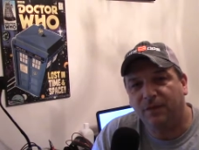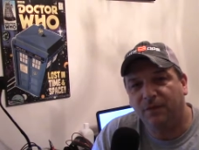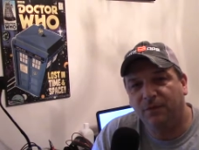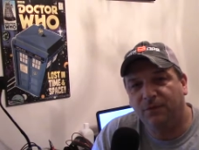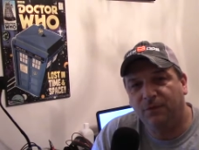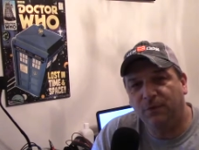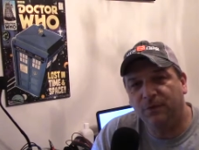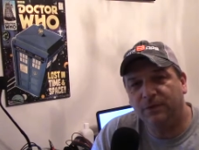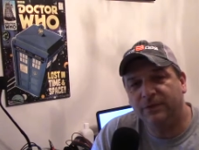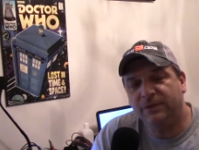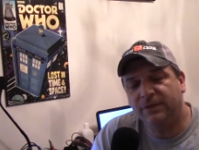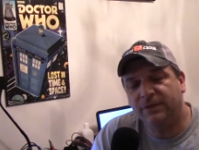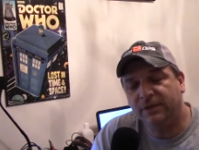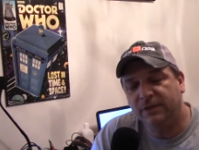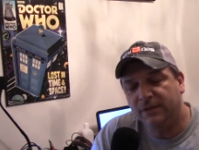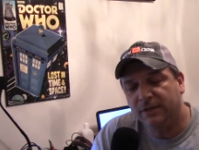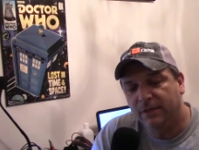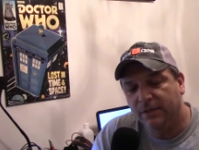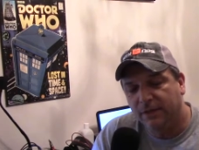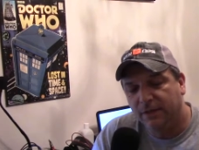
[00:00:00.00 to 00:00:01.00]
Forza,
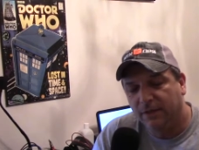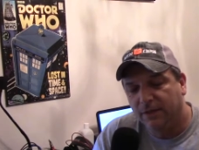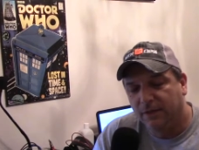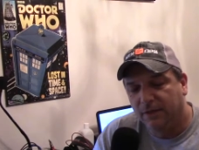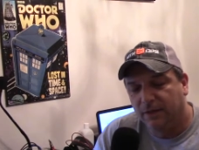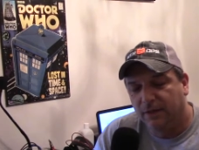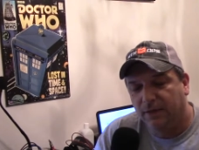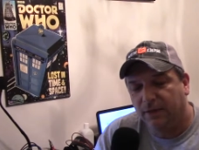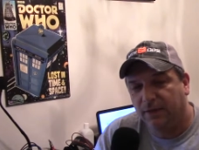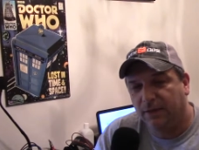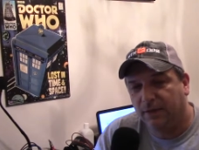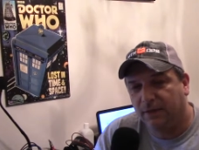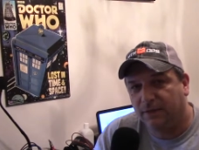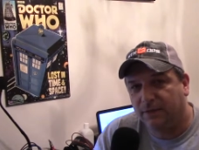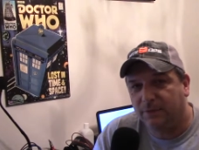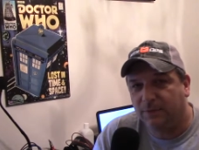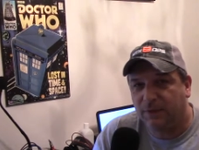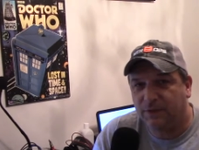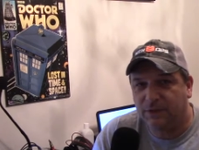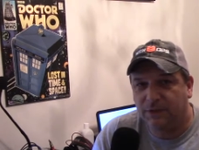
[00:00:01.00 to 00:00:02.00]

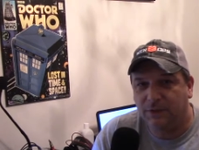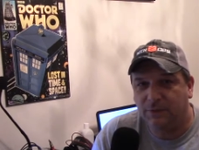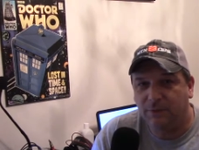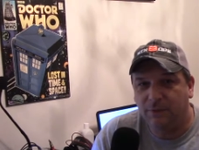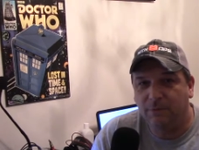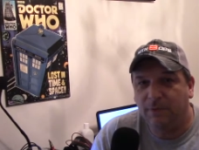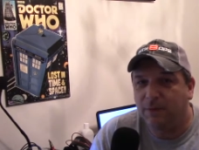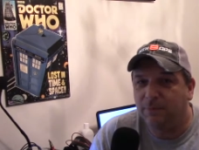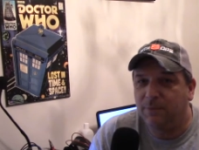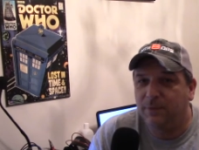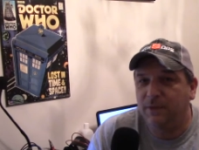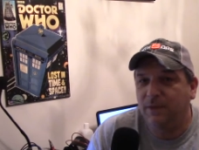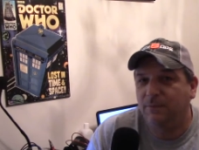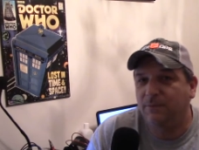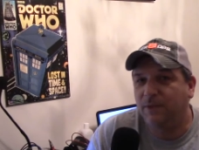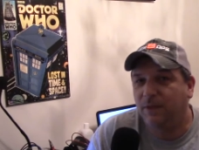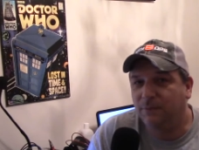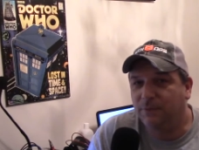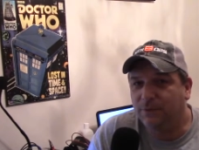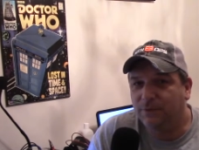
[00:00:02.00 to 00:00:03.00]
especially with my
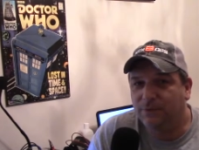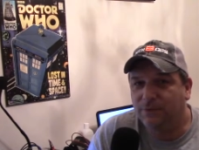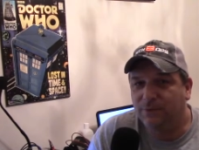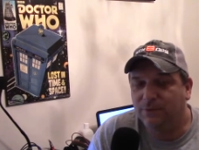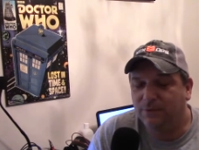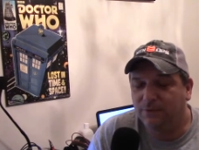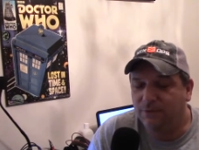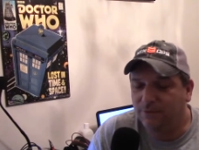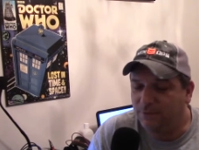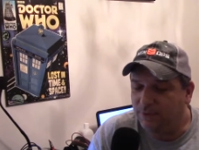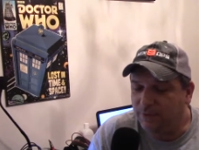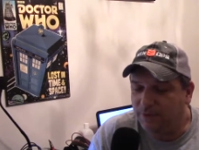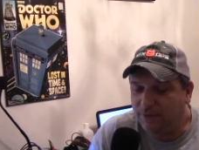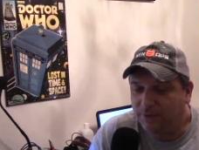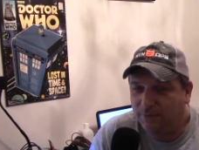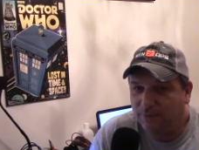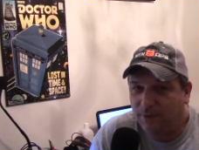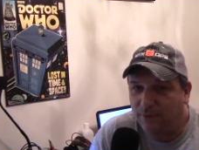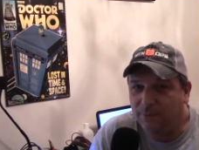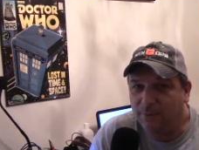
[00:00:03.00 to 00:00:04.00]
BMW tune, which
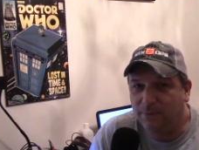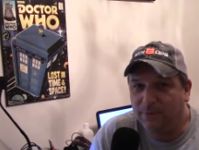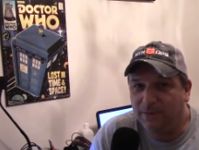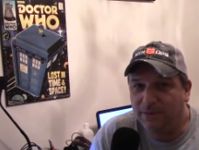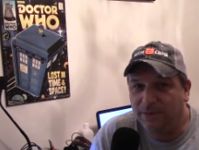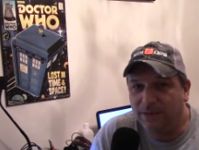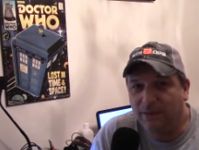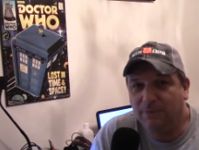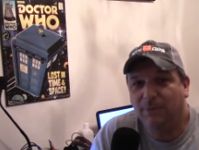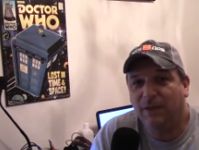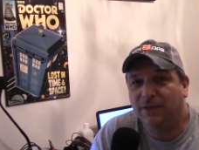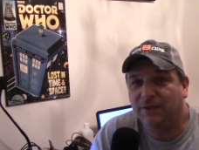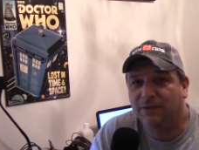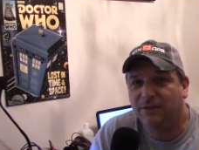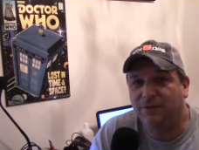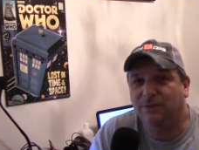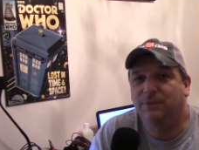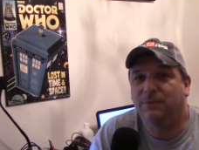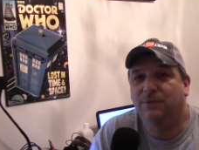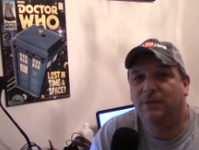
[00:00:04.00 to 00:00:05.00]
is probably the
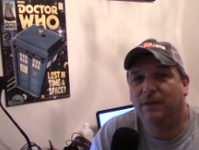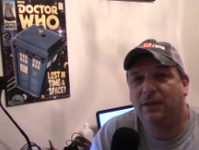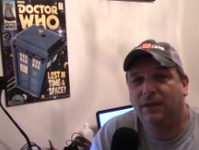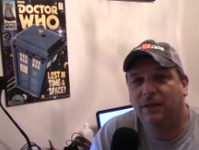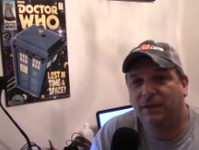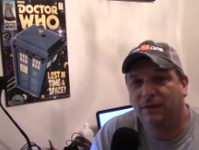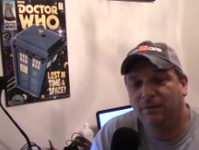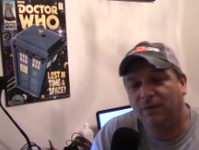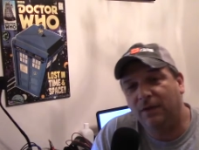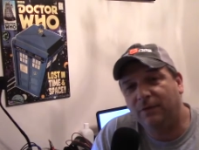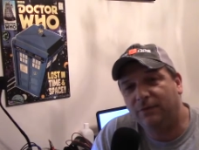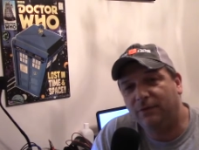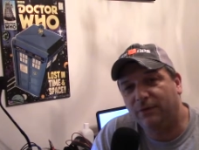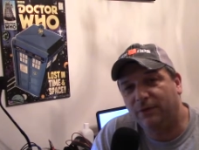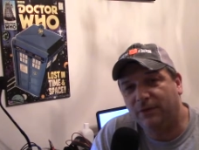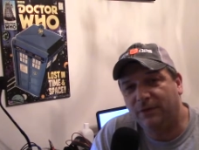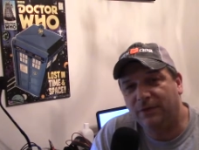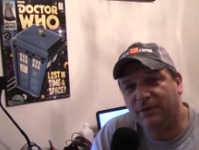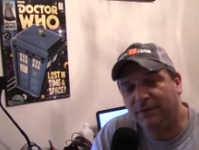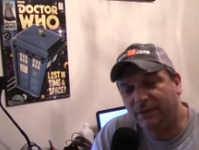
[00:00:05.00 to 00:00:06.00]
best tune I've ever
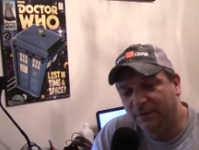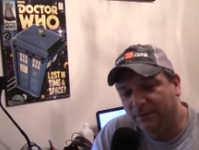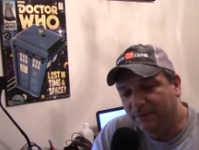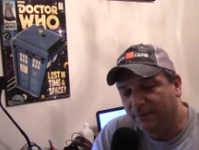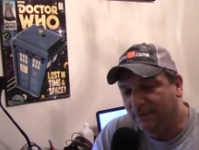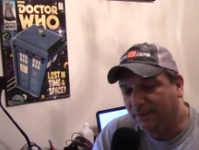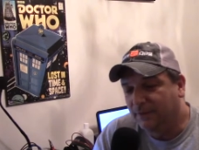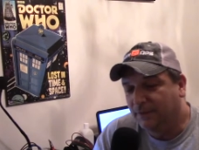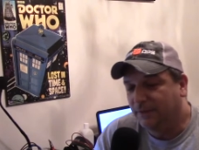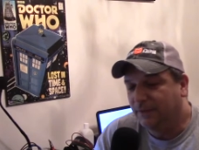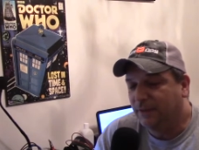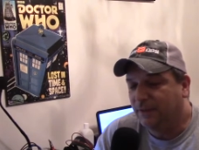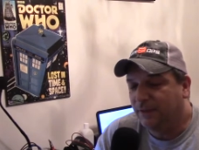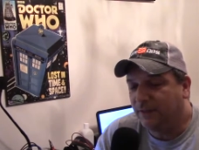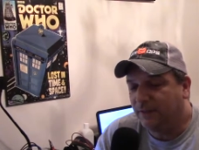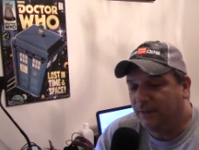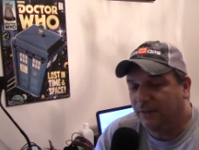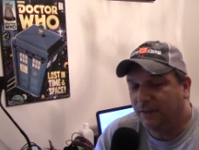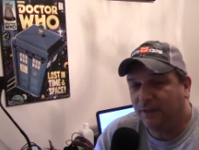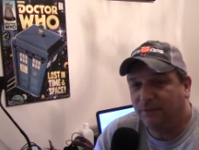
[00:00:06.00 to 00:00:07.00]
done.
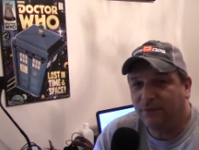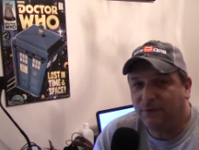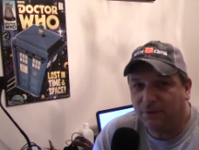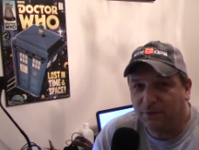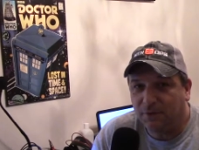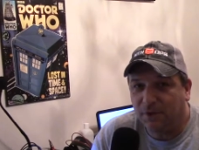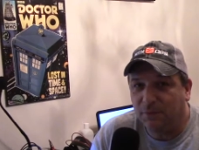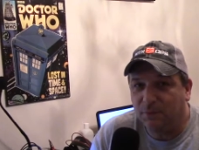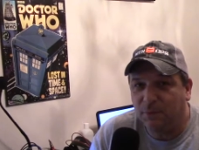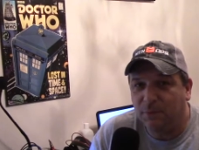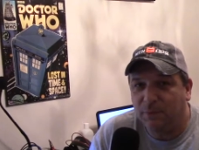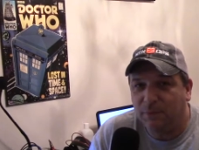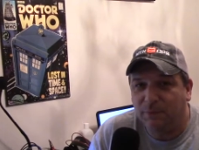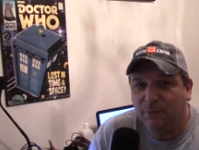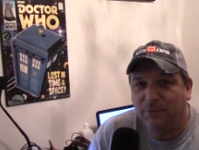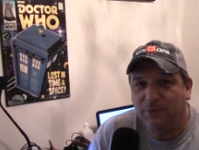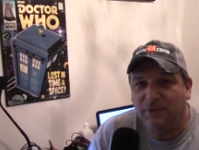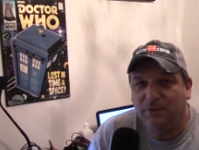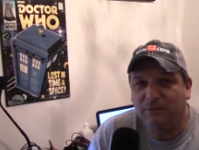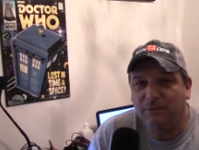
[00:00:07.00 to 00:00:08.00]
I've heard a couple
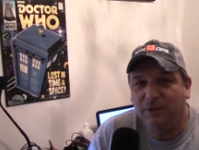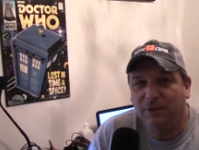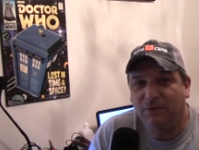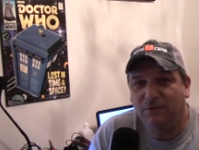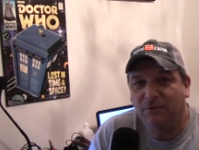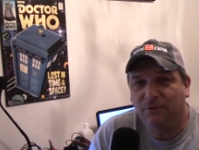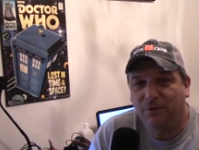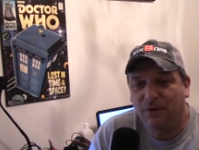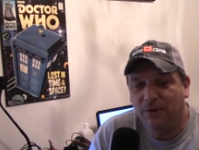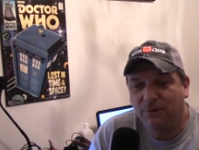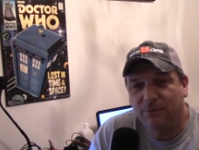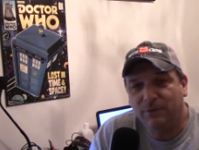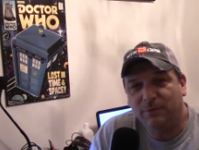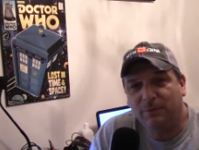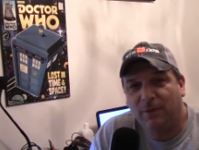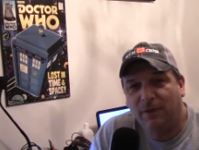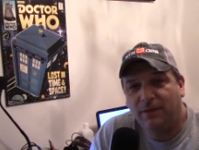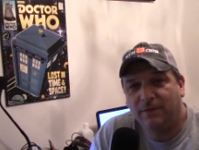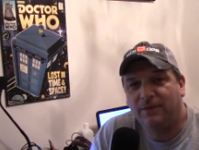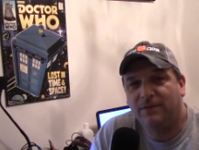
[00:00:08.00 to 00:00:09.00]
people give me great
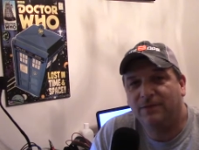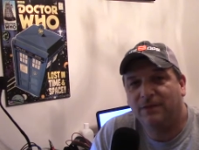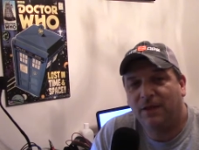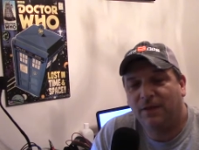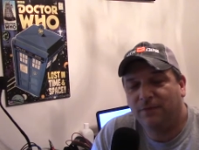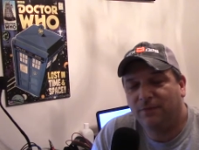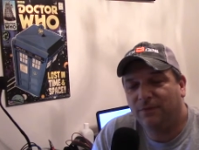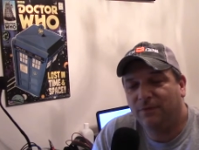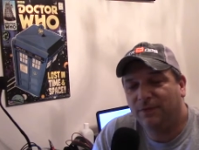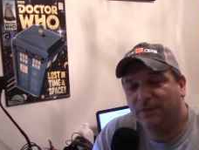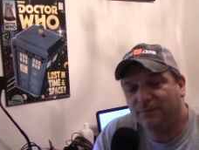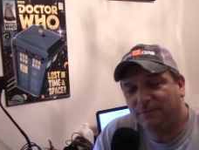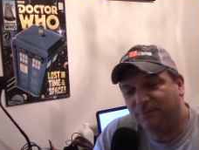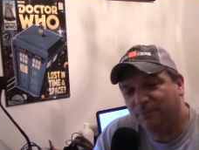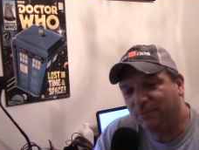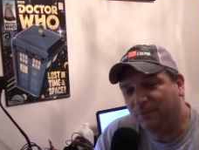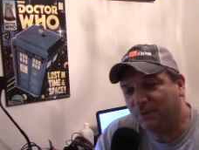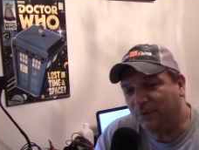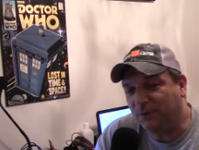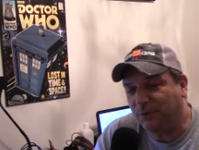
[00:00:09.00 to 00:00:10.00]
responses off of it.
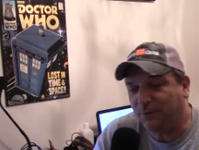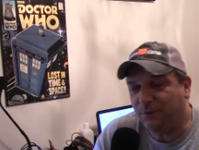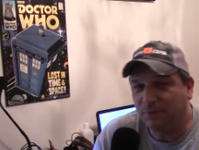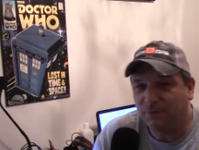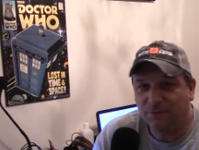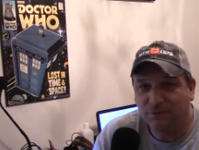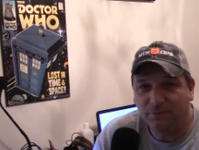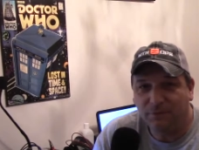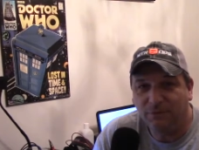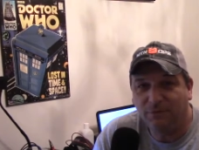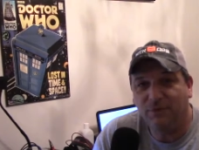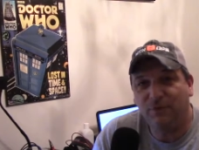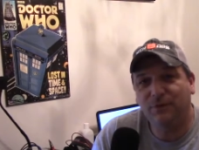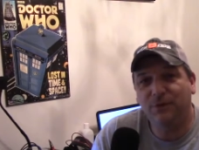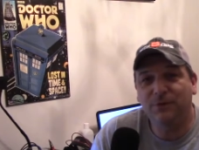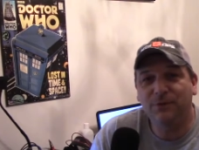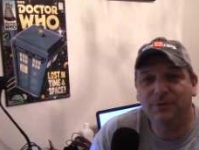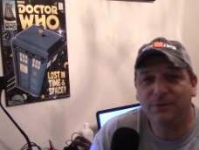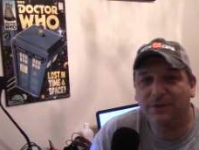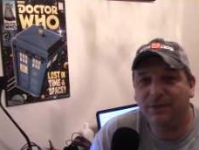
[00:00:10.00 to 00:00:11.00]
So if you're
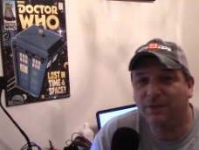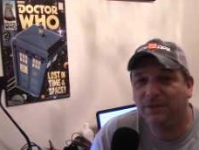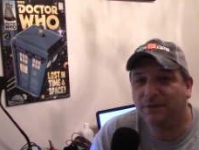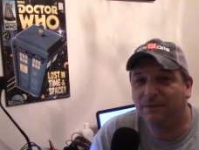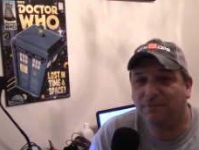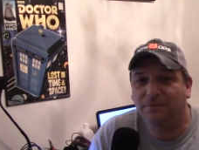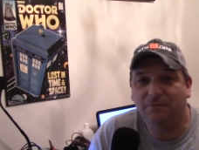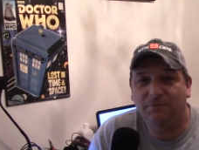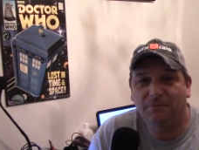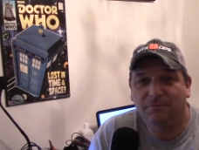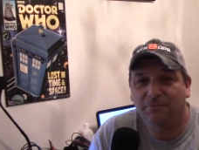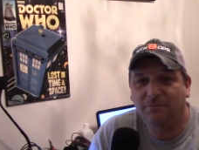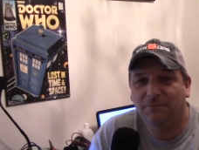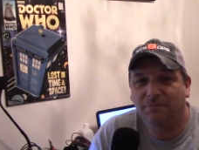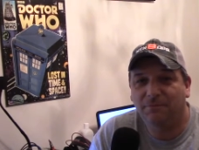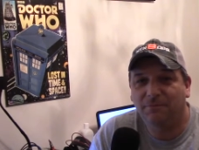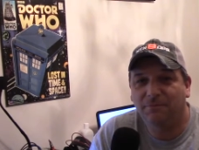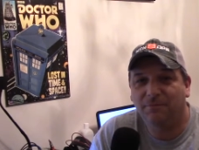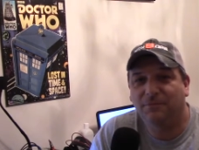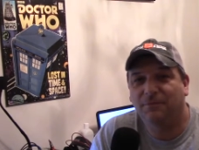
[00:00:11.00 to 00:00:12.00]
using it,
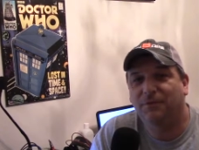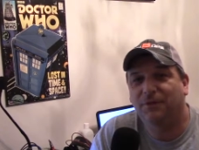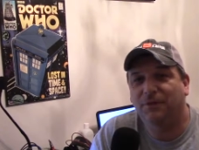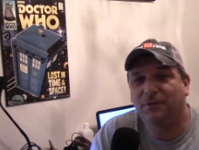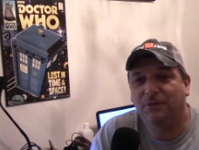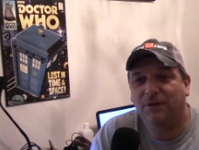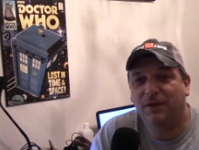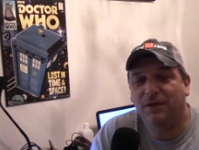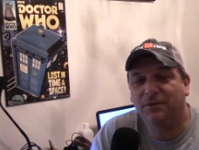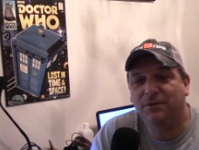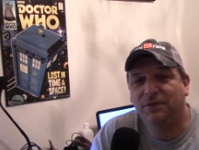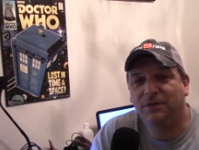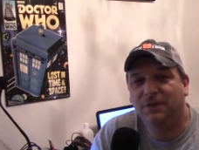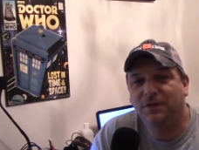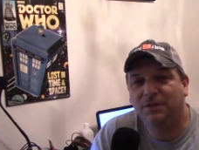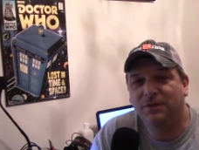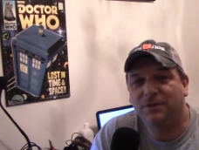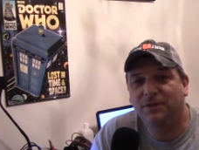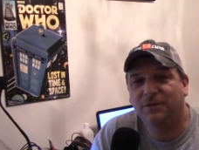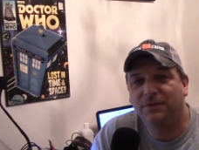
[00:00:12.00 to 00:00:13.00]

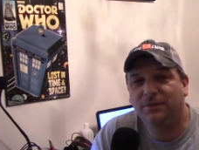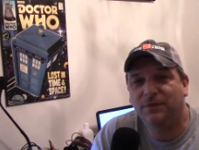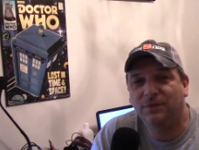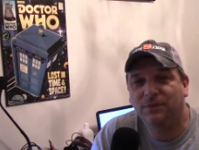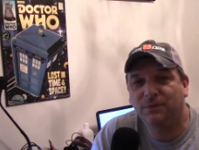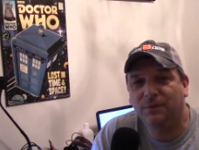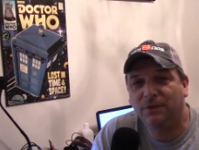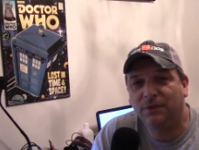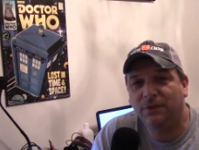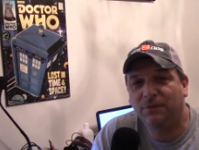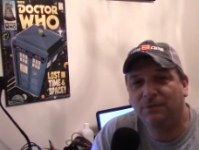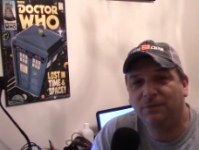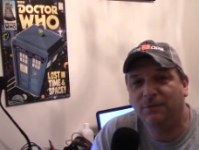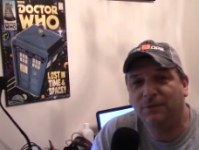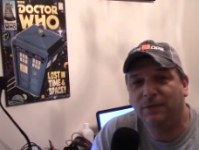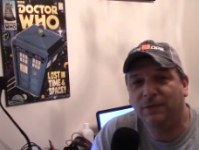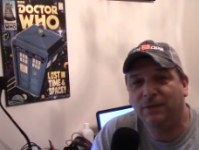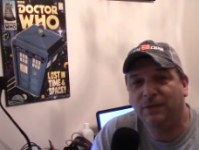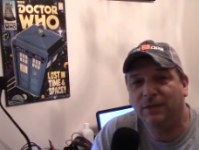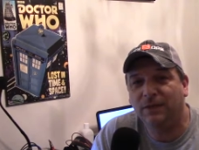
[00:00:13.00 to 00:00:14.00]
congratulations if it's working
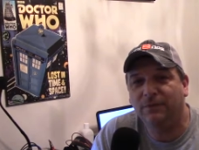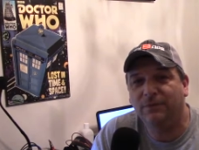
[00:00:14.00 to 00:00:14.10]
for you.